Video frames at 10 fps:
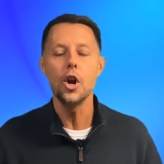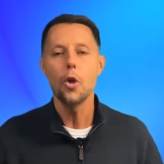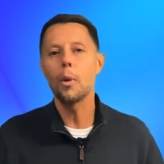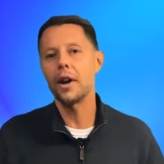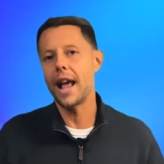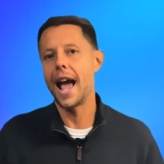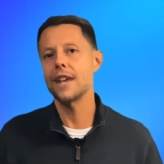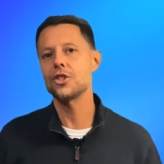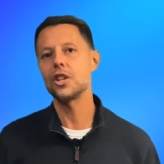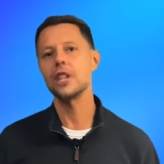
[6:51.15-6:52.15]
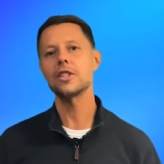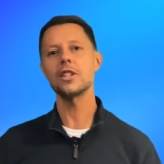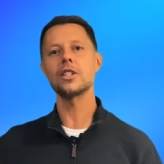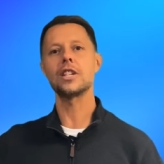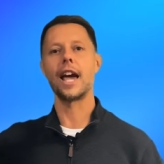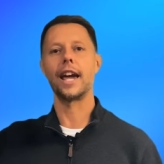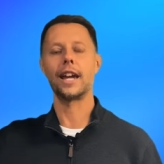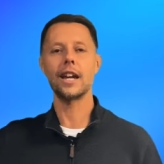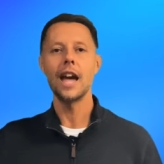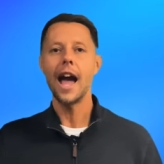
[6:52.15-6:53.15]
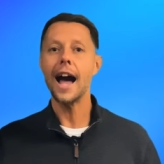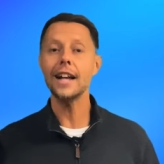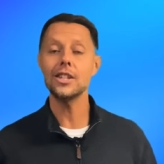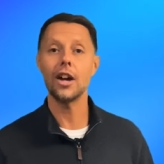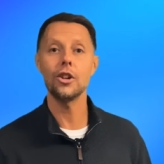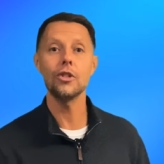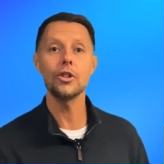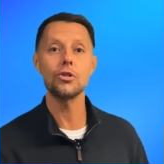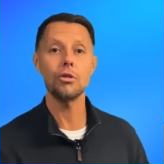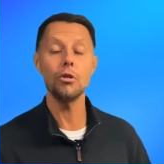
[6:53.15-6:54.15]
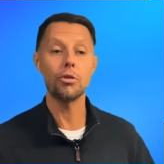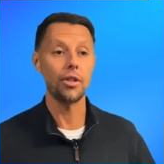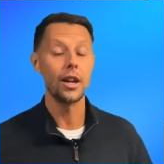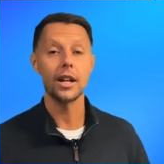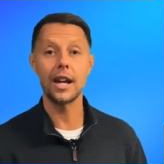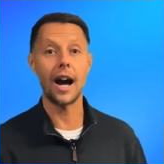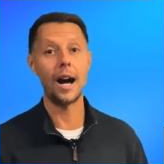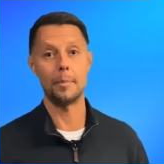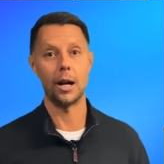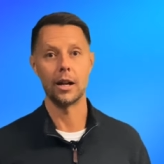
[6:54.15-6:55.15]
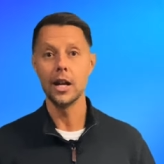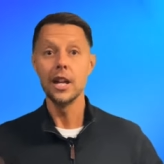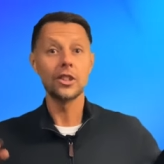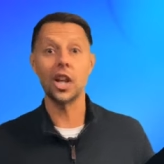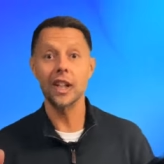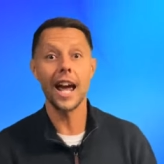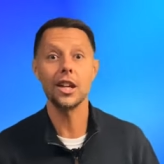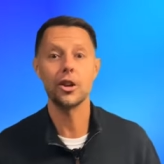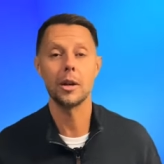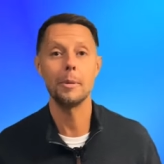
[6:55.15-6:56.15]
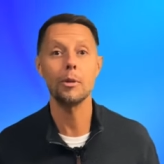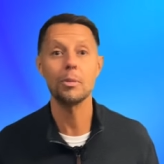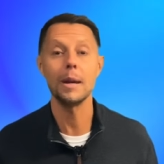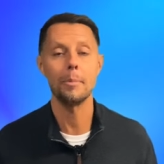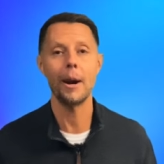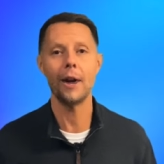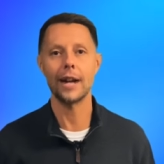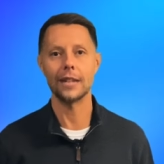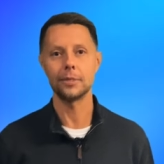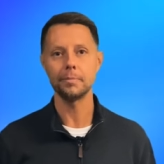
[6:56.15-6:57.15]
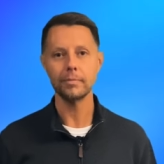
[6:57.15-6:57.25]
where it has Jesus saying, I tell you the truth, comma. Today you're going to be with me in paradise.